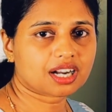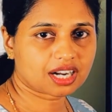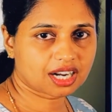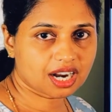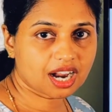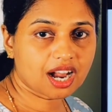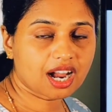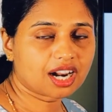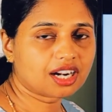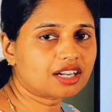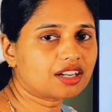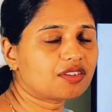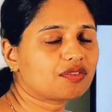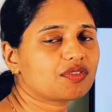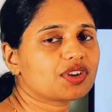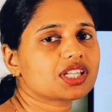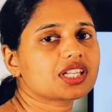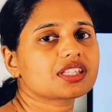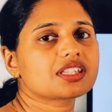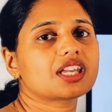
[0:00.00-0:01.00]
car
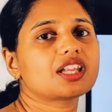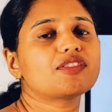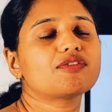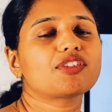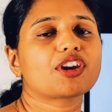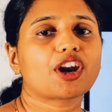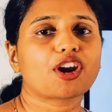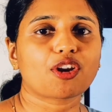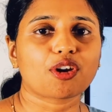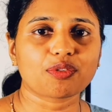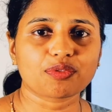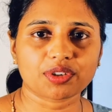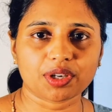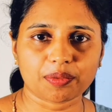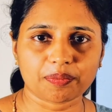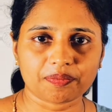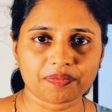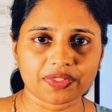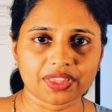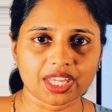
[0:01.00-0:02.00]
which is in front of
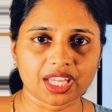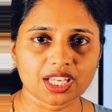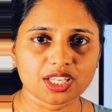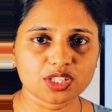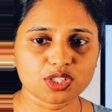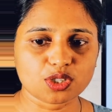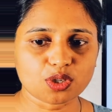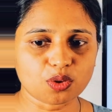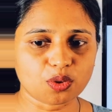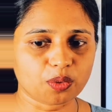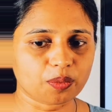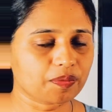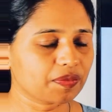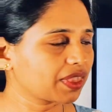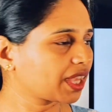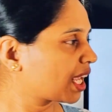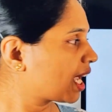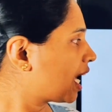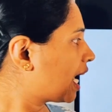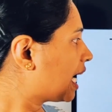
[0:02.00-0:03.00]
him. So
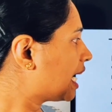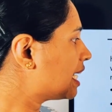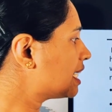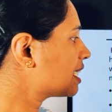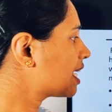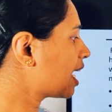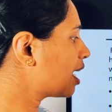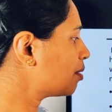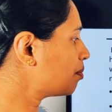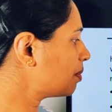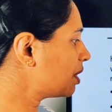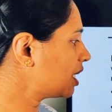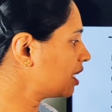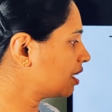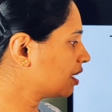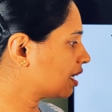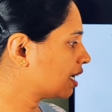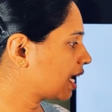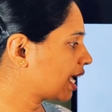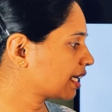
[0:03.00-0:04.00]
it can
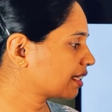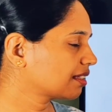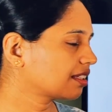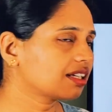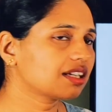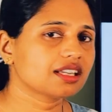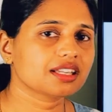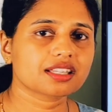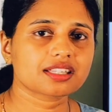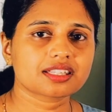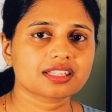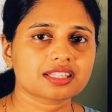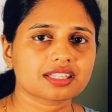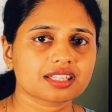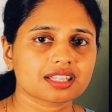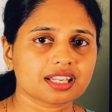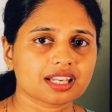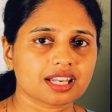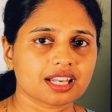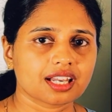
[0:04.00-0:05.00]
be like
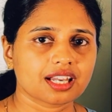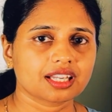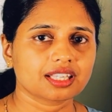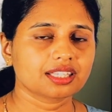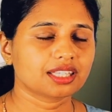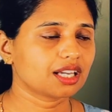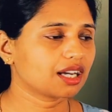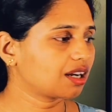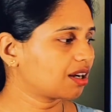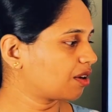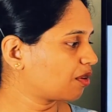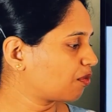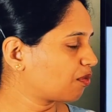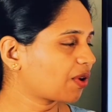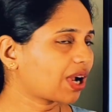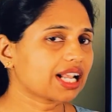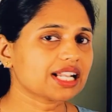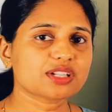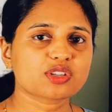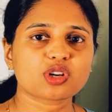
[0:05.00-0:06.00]
this,
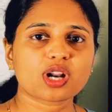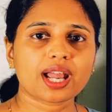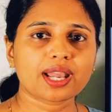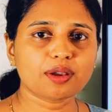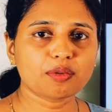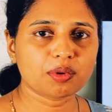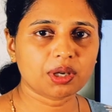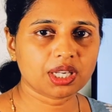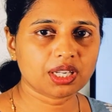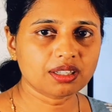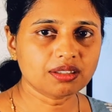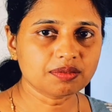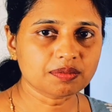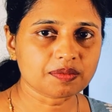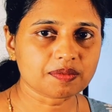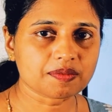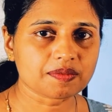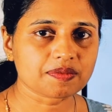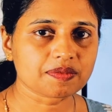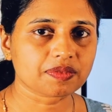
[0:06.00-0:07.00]
while driving,
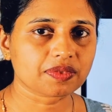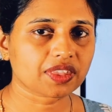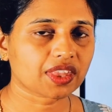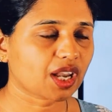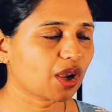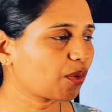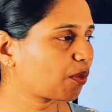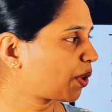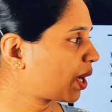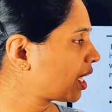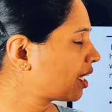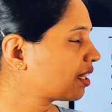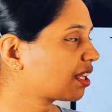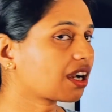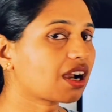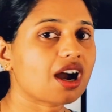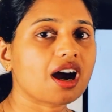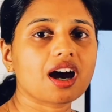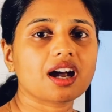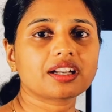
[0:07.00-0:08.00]
when
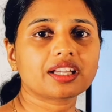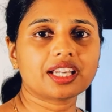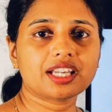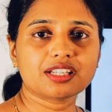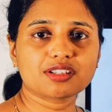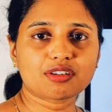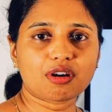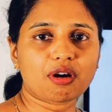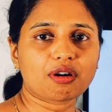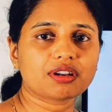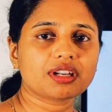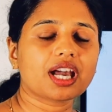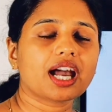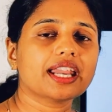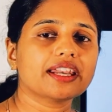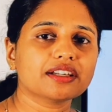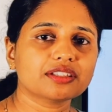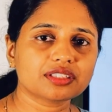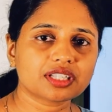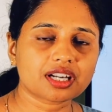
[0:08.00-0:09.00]
the car hit on
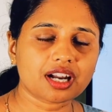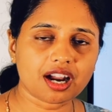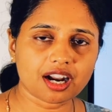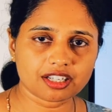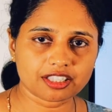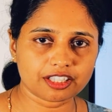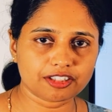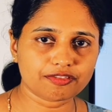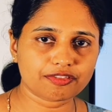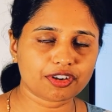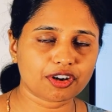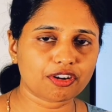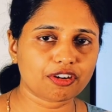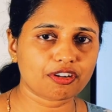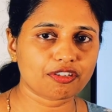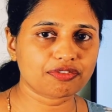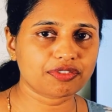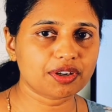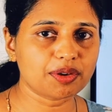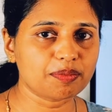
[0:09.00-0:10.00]
another car in front
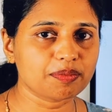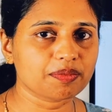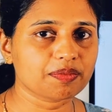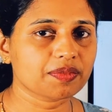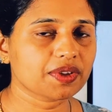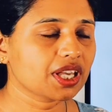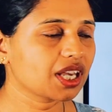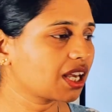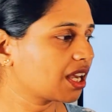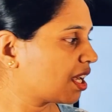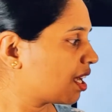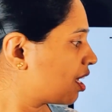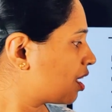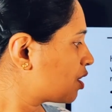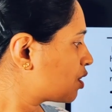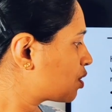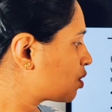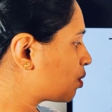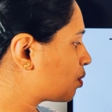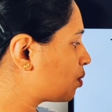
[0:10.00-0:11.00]
of him,
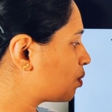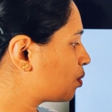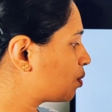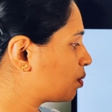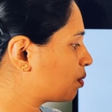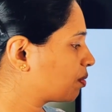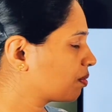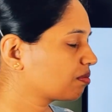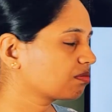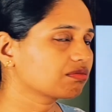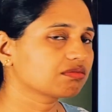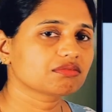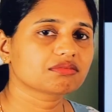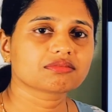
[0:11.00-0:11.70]
so